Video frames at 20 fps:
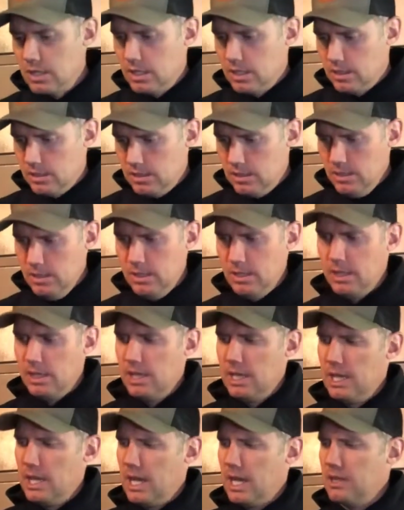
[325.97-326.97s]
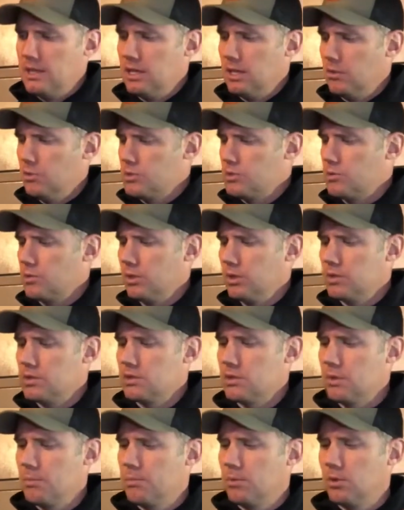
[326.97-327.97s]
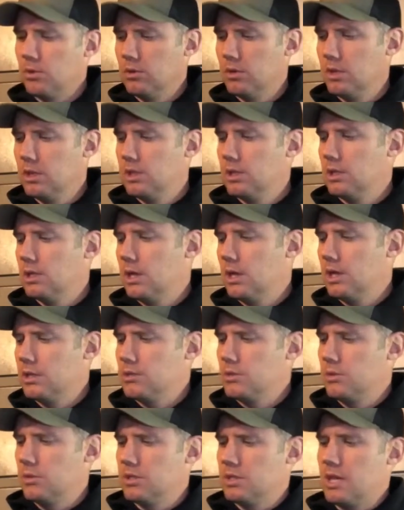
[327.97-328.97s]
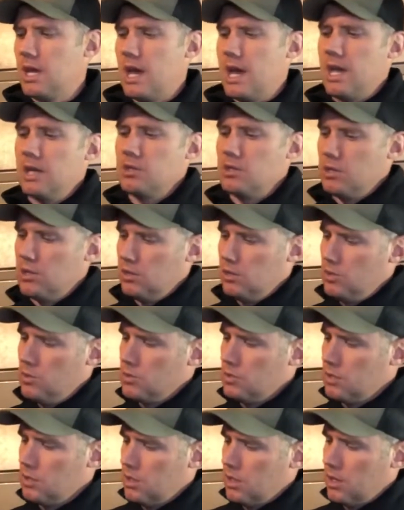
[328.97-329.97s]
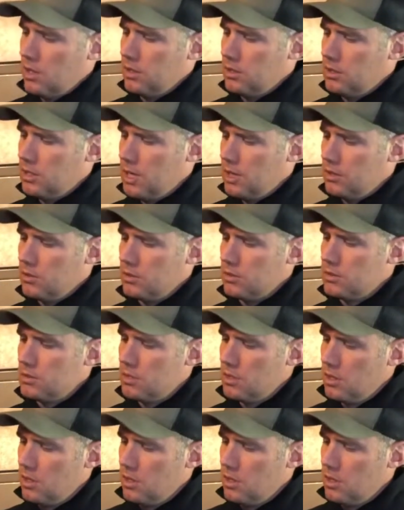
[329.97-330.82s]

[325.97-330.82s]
And then it was really simple to attach using Tethrd's